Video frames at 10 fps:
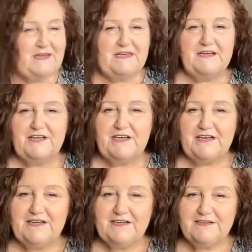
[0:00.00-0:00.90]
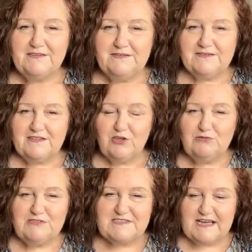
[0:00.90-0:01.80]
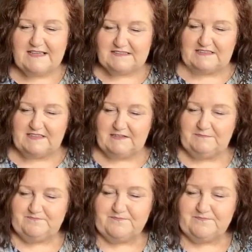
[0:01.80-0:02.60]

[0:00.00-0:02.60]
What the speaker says: There you go. All set.